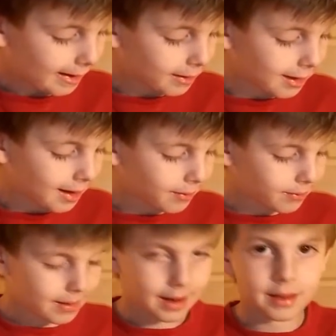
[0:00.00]
So that
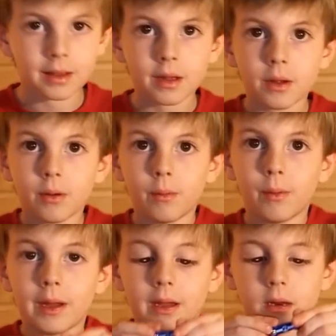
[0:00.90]
way
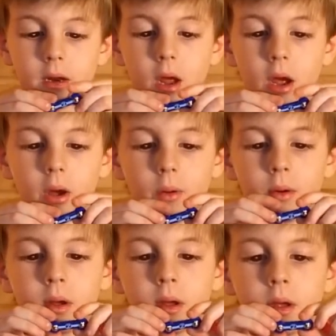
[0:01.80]
we
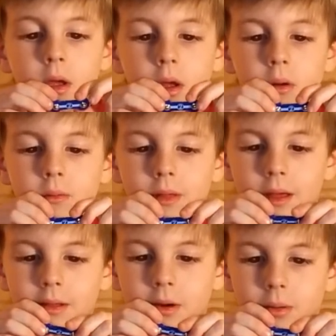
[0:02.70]
know that
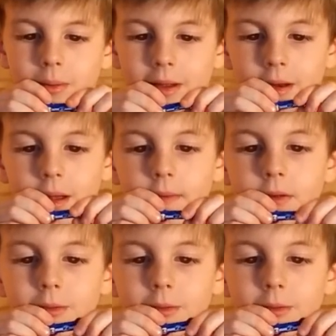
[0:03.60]
there will be enough